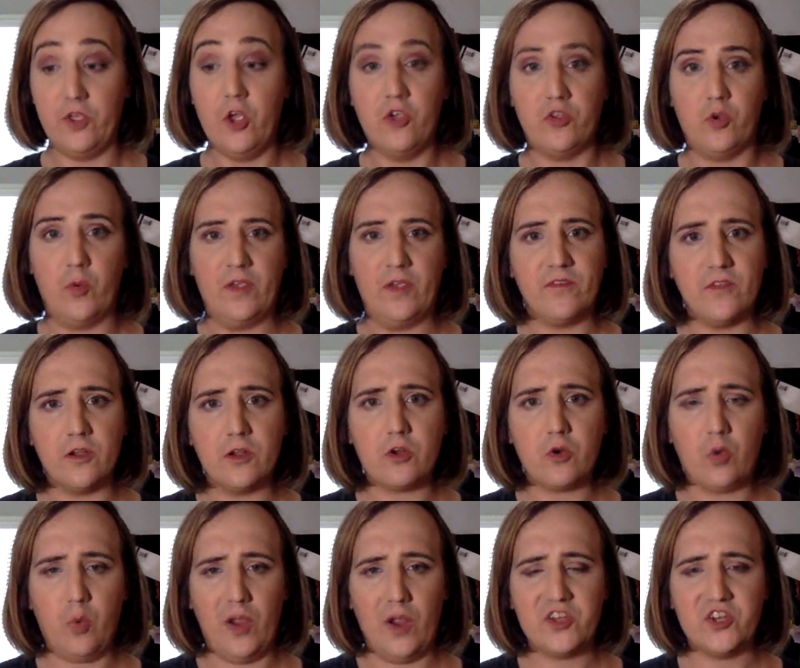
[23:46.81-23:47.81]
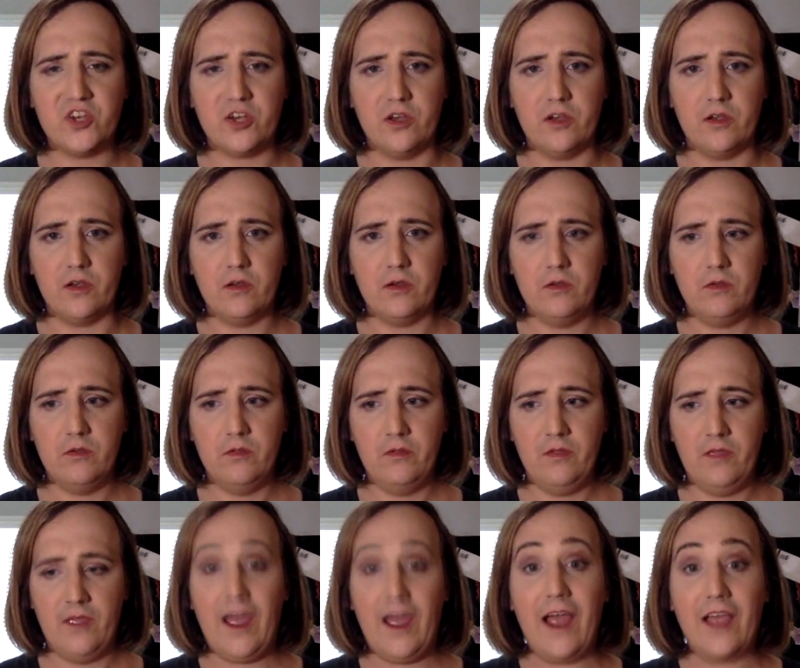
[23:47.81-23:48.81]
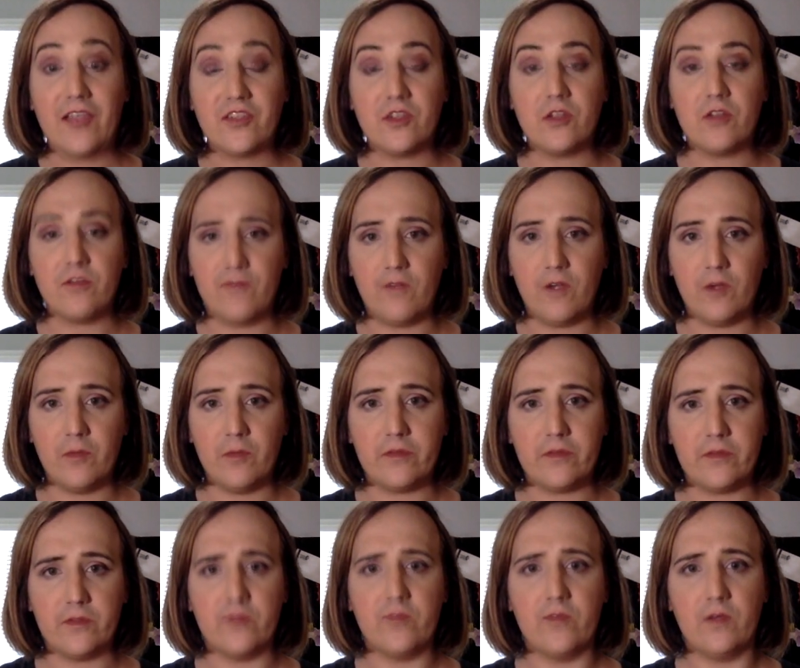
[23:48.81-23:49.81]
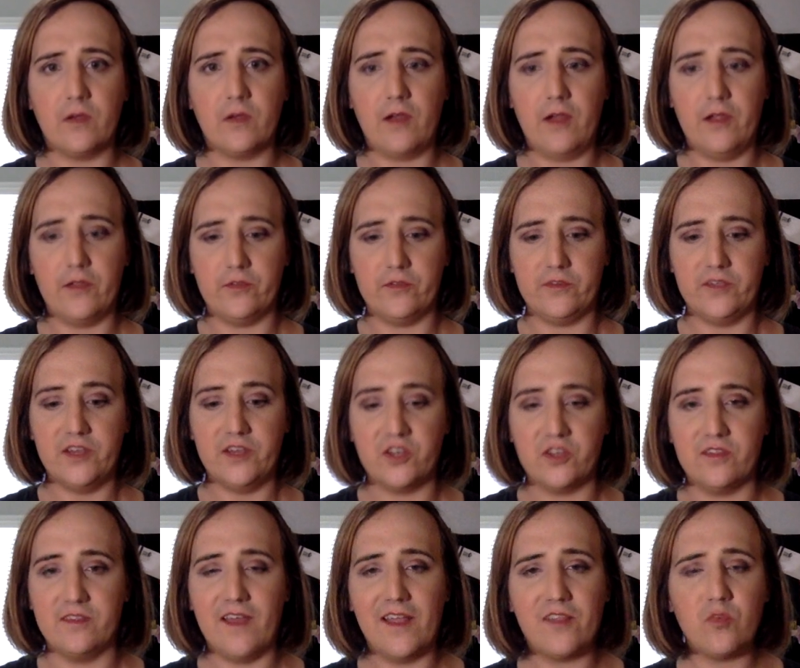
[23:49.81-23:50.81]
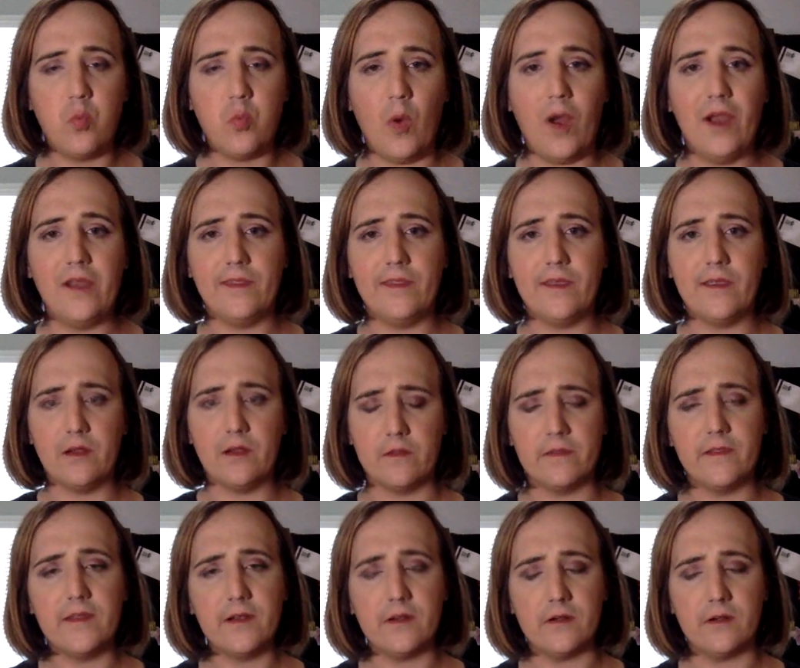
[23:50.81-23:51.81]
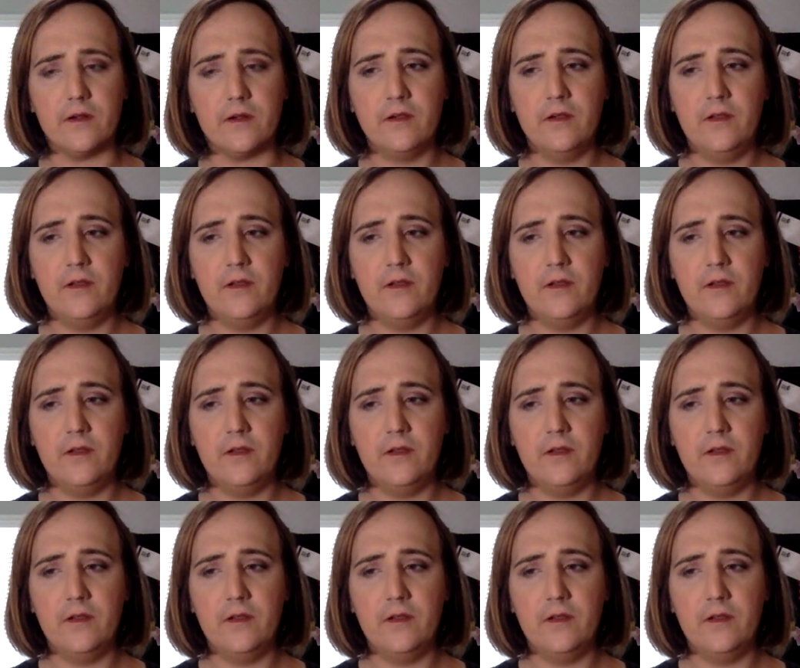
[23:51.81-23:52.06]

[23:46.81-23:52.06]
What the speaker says: So if you're questioning, ask your pharmacist for a consultation. That's why they are there.